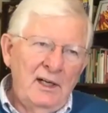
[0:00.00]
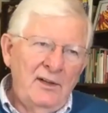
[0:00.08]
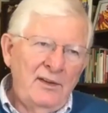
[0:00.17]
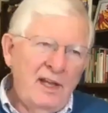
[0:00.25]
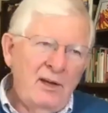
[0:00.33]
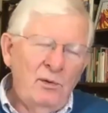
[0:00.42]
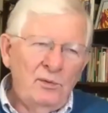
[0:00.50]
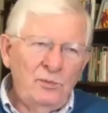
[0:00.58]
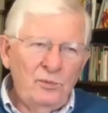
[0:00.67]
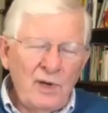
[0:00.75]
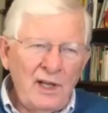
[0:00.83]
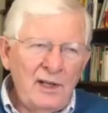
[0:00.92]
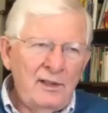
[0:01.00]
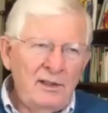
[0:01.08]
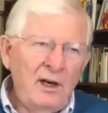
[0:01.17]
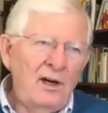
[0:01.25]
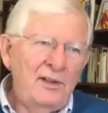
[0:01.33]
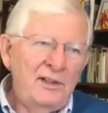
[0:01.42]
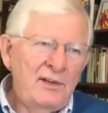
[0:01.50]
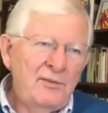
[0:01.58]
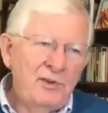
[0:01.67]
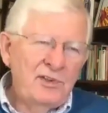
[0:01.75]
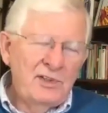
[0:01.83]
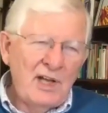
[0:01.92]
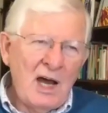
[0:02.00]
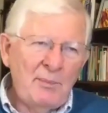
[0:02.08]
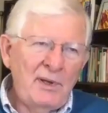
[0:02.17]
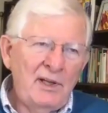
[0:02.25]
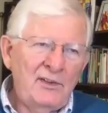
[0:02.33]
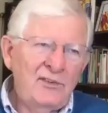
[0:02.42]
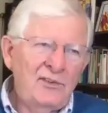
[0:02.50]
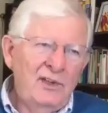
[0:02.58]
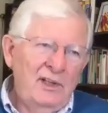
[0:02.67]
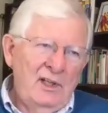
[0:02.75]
they will run on different topics,